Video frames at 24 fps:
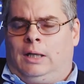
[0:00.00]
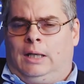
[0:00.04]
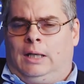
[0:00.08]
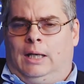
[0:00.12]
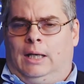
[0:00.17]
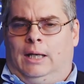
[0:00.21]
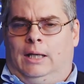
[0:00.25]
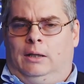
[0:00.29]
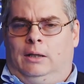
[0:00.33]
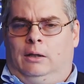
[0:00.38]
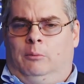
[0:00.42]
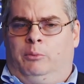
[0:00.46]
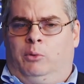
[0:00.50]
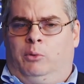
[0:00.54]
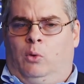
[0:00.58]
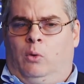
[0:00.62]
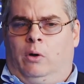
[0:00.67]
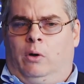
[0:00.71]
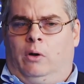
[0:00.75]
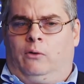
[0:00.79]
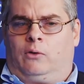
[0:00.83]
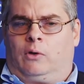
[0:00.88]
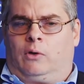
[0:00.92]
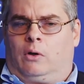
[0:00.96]
And the
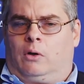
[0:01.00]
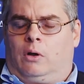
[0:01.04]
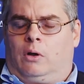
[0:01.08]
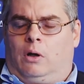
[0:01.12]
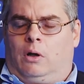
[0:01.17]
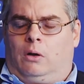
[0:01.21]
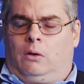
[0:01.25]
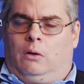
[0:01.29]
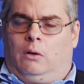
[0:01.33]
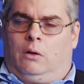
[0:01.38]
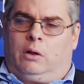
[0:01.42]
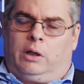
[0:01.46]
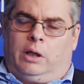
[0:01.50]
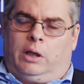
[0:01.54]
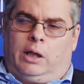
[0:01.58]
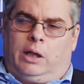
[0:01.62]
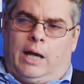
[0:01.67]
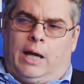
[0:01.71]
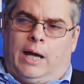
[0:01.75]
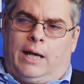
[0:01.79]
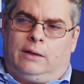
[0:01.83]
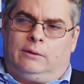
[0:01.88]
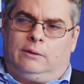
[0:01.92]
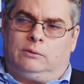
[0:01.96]
boards are, are
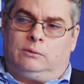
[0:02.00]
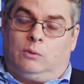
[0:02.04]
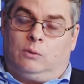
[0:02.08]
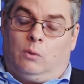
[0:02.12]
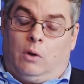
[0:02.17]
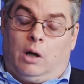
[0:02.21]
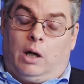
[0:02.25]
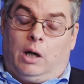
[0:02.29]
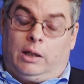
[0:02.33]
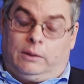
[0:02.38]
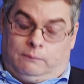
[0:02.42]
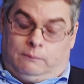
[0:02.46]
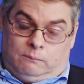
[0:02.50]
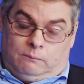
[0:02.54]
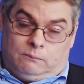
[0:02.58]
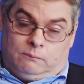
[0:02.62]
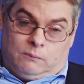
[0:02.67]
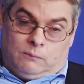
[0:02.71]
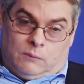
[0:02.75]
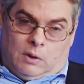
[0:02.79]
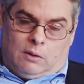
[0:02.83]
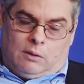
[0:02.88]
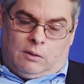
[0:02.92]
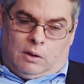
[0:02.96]
looking at, or
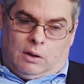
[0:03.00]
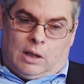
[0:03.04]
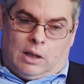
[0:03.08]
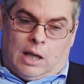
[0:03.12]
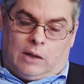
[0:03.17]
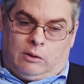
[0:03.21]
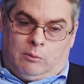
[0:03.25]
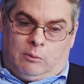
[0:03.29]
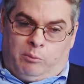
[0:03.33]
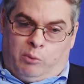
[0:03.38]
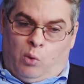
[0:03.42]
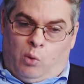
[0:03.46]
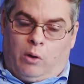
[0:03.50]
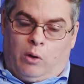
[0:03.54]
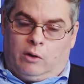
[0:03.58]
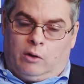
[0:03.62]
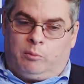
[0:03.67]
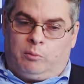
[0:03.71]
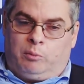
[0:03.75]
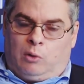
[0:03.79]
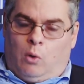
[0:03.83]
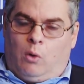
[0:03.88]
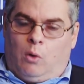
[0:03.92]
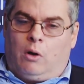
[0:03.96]
not the
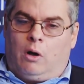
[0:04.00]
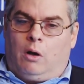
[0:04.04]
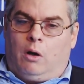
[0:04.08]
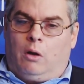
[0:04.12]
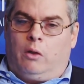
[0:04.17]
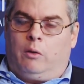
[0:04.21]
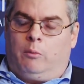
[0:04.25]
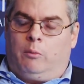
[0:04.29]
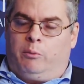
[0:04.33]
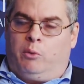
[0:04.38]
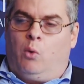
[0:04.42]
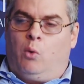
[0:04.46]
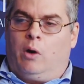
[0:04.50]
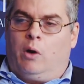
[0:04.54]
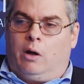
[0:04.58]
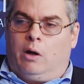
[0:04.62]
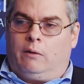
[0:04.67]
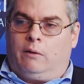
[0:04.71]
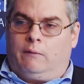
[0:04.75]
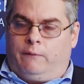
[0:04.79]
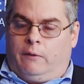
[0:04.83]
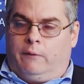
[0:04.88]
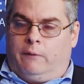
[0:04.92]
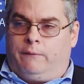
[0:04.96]
boards, plural, the
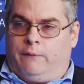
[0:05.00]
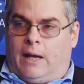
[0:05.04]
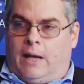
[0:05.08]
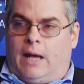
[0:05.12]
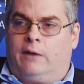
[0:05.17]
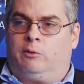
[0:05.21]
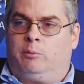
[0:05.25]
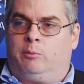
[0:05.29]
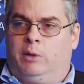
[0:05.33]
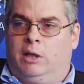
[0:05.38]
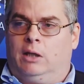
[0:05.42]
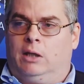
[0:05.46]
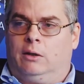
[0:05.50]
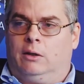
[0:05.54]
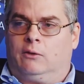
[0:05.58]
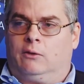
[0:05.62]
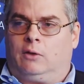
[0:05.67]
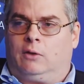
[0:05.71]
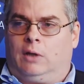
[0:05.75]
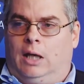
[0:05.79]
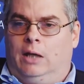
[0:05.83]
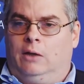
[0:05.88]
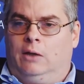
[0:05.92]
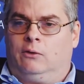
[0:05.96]
board, the FASB in
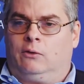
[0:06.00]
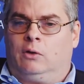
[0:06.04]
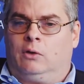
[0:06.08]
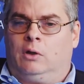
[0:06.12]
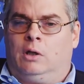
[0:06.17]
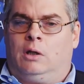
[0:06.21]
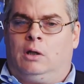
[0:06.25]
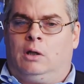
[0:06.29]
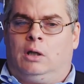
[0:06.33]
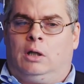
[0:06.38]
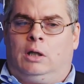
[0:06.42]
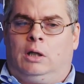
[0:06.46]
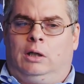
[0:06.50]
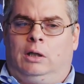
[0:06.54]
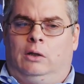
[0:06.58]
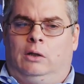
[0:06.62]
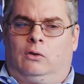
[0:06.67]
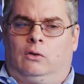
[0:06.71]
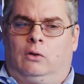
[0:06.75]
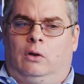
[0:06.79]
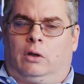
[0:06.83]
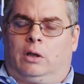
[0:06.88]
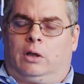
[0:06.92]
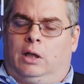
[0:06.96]
this case,
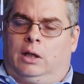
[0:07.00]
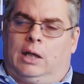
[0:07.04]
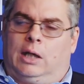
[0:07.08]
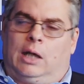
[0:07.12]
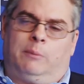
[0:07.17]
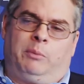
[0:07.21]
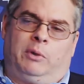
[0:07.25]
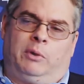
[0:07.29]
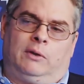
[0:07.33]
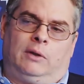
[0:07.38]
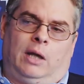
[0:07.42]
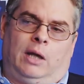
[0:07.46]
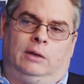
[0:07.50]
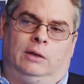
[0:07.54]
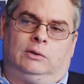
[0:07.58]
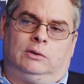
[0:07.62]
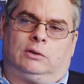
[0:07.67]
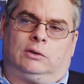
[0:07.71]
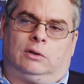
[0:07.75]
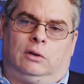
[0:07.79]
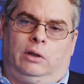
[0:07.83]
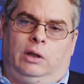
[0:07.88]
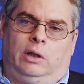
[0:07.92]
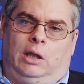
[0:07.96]
is looking at
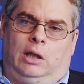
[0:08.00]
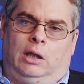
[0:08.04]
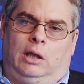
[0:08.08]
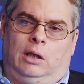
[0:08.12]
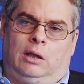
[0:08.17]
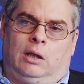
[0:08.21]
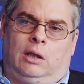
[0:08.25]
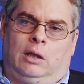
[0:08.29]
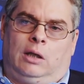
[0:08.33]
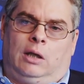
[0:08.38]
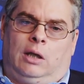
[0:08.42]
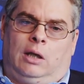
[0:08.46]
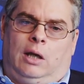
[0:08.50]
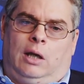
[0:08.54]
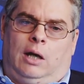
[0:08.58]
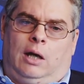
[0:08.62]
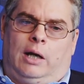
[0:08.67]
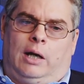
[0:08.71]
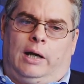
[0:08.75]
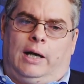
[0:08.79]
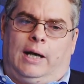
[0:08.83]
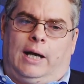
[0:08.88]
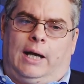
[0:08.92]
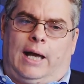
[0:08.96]
potentially
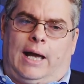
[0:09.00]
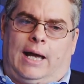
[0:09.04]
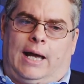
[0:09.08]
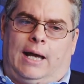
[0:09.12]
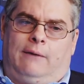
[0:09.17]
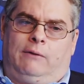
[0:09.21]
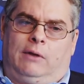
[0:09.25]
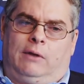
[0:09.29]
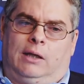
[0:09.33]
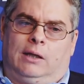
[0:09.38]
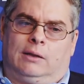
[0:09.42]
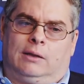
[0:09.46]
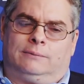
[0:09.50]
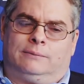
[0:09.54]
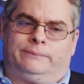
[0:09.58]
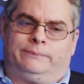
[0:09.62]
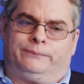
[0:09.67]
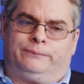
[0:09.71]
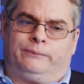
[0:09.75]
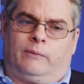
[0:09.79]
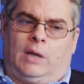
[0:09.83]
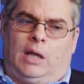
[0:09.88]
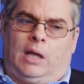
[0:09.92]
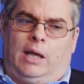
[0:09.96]
uh, having
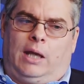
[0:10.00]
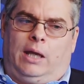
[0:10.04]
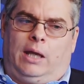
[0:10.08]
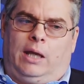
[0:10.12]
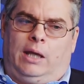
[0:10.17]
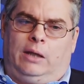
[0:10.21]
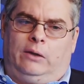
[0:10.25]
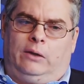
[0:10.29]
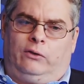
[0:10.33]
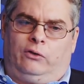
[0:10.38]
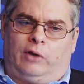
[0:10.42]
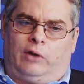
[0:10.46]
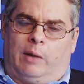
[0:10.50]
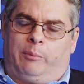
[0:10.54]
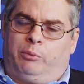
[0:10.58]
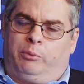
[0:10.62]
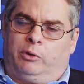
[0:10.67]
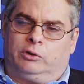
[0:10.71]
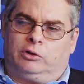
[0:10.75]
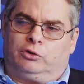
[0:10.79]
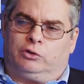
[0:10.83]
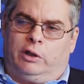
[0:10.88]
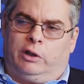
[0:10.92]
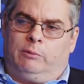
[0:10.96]
a, a,
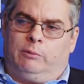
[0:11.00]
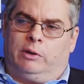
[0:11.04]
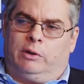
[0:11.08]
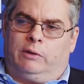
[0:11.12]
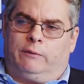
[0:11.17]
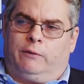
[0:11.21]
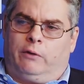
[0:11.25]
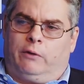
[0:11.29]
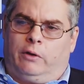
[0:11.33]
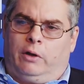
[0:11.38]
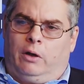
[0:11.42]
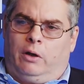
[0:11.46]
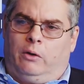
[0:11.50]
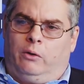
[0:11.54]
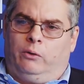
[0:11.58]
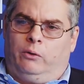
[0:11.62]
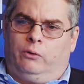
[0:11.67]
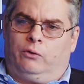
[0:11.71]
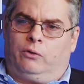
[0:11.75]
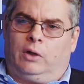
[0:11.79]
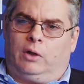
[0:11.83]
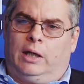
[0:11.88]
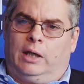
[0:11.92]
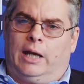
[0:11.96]
separate treatment for
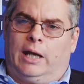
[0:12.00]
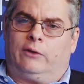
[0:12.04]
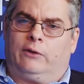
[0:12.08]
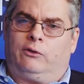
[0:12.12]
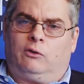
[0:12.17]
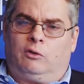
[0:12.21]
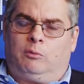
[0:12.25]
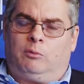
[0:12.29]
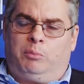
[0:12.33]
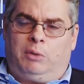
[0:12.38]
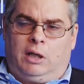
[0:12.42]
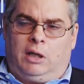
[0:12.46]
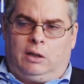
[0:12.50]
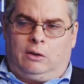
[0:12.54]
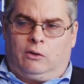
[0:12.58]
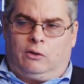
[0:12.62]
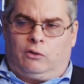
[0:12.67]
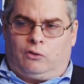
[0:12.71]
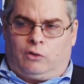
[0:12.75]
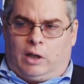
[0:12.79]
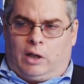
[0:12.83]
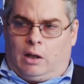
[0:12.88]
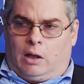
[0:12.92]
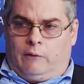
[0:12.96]
those, in essence being the
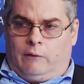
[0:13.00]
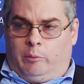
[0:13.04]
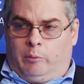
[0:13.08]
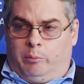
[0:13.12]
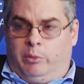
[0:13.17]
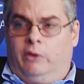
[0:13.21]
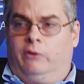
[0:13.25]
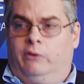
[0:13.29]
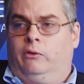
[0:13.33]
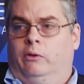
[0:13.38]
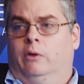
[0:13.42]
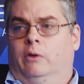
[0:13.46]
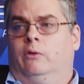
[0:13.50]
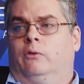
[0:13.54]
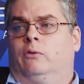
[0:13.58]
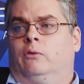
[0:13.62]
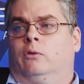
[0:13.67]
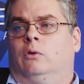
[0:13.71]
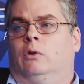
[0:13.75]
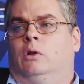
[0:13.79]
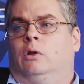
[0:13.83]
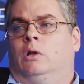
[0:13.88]
sale of a business.